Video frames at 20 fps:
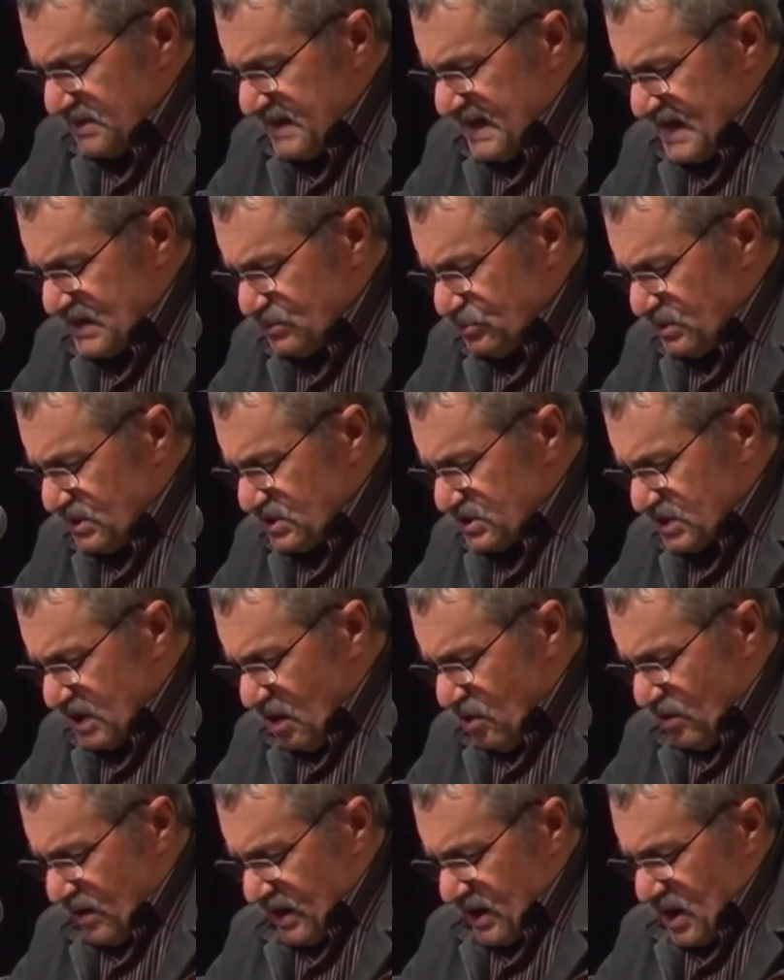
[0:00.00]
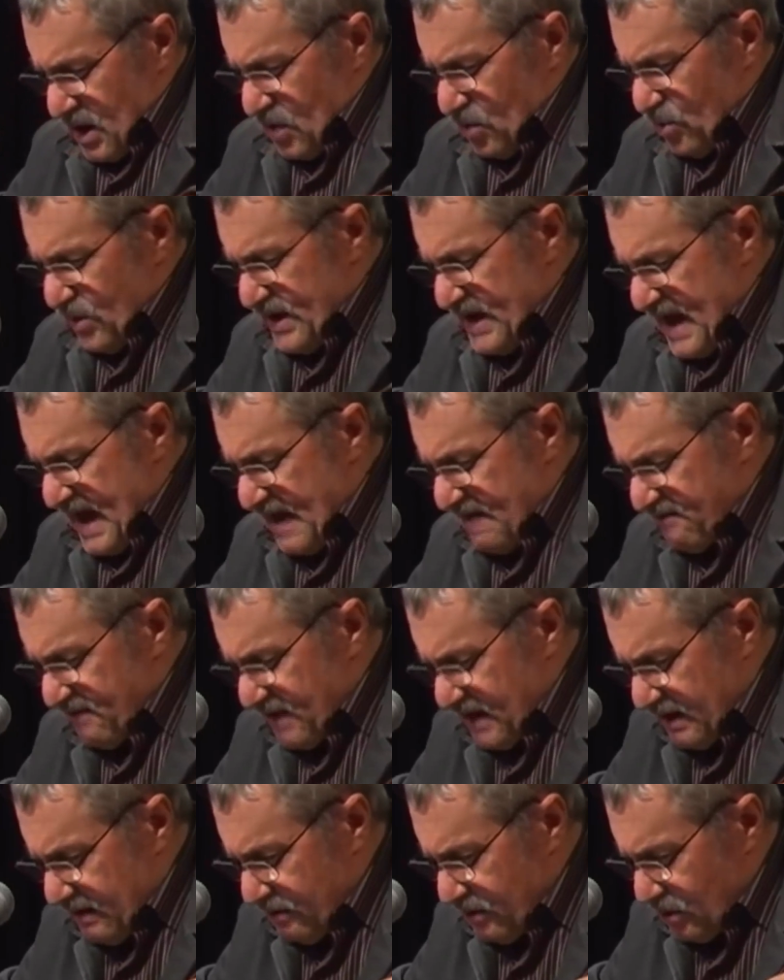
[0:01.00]
that's where it's going. We
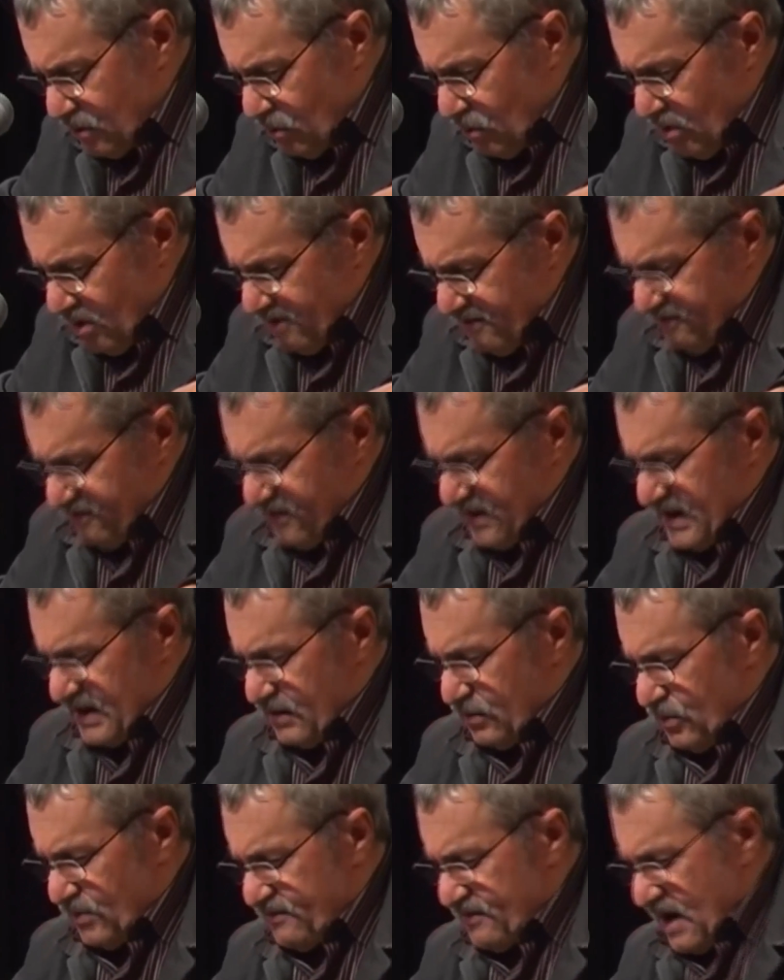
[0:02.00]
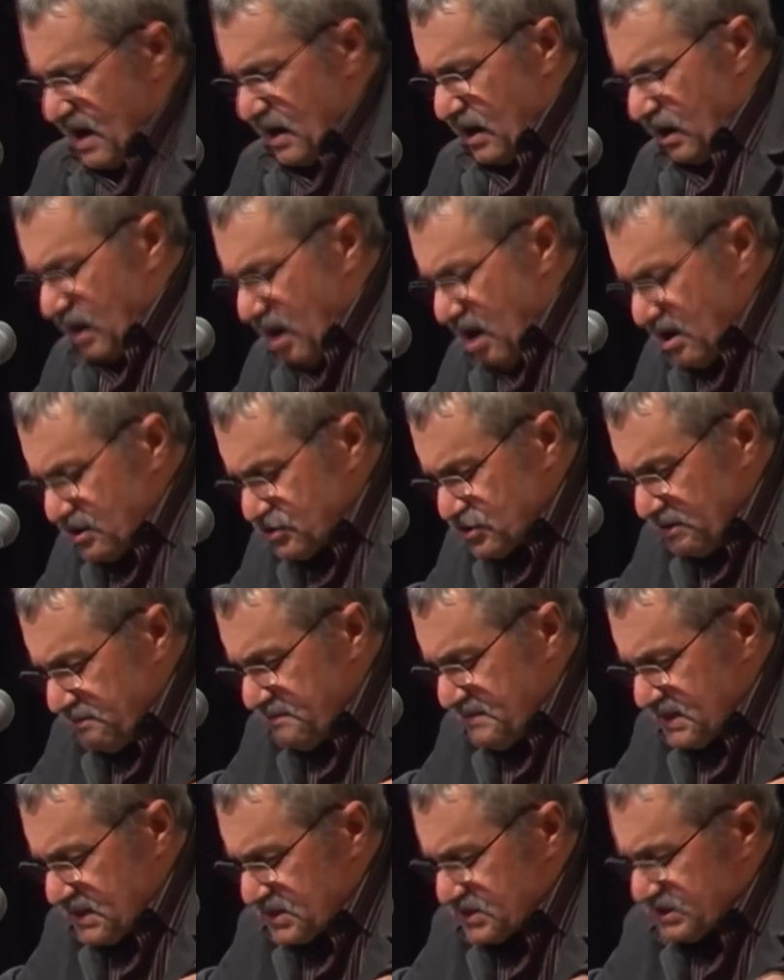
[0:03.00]
have aerial warfare. We've got larger
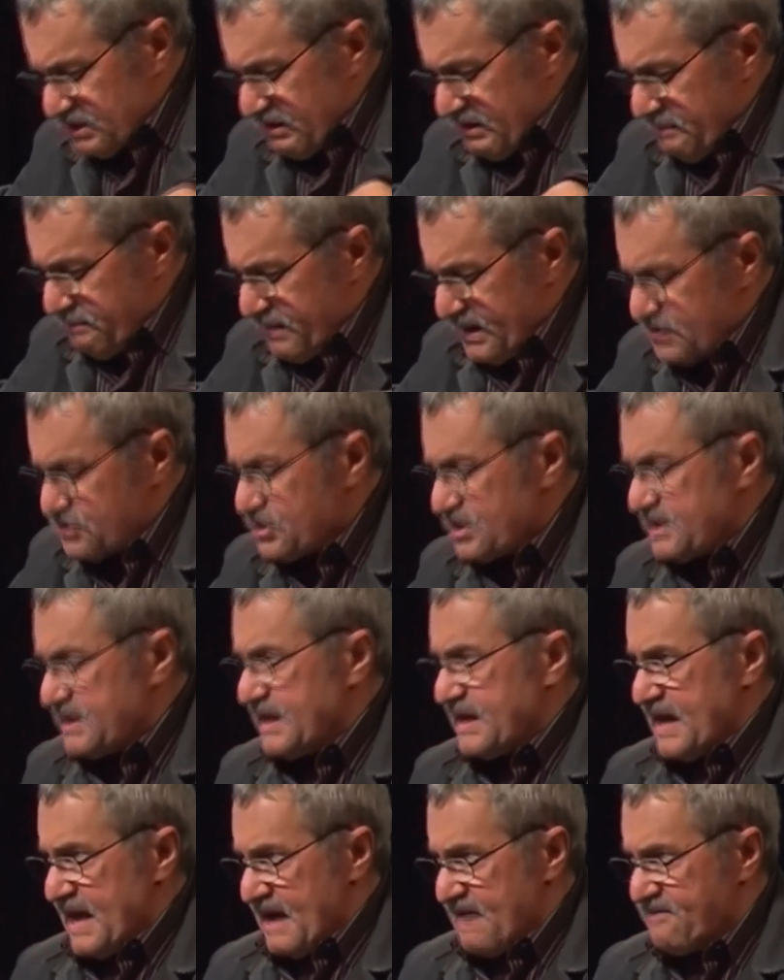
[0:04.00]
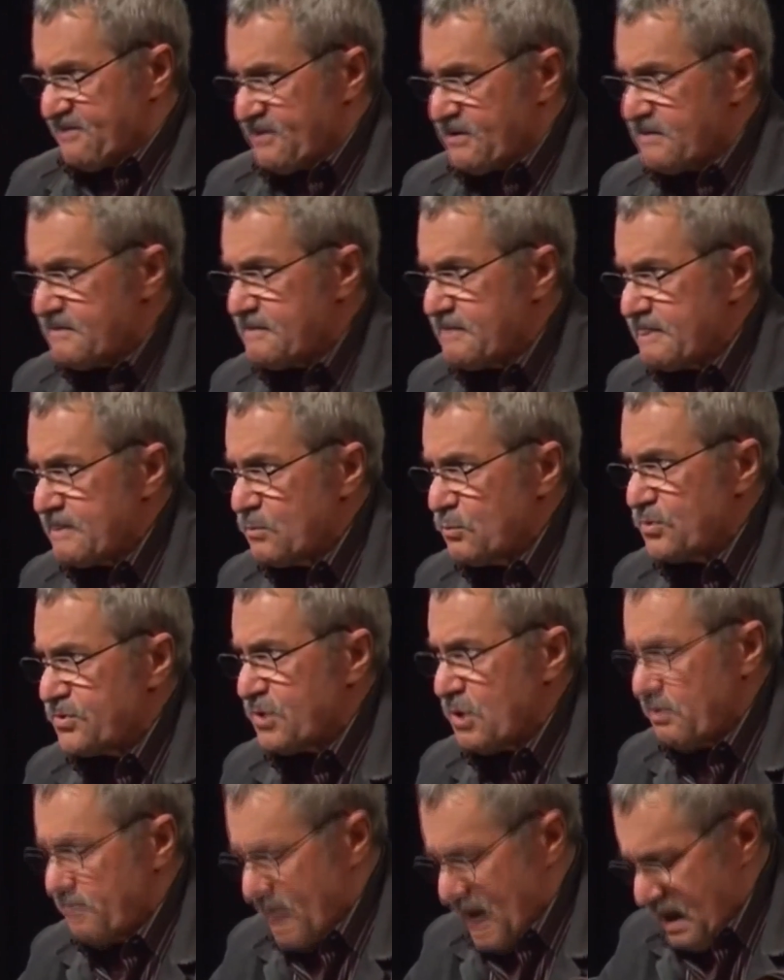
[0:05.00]
military budget than ever
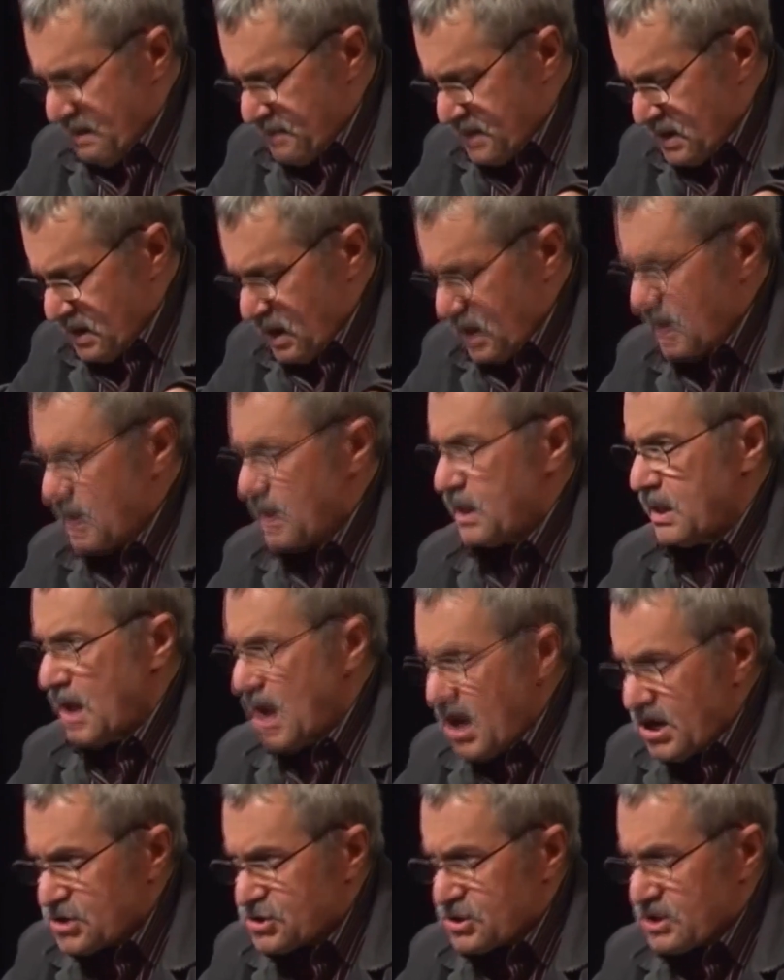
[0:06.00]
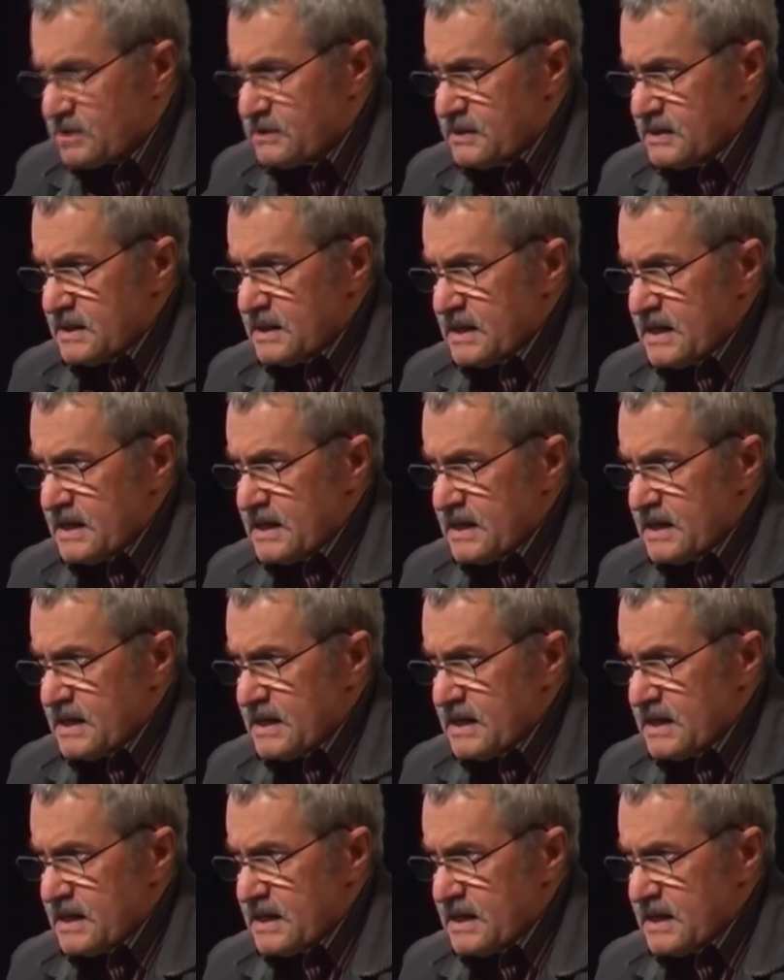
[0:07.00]
with Obama. Larger.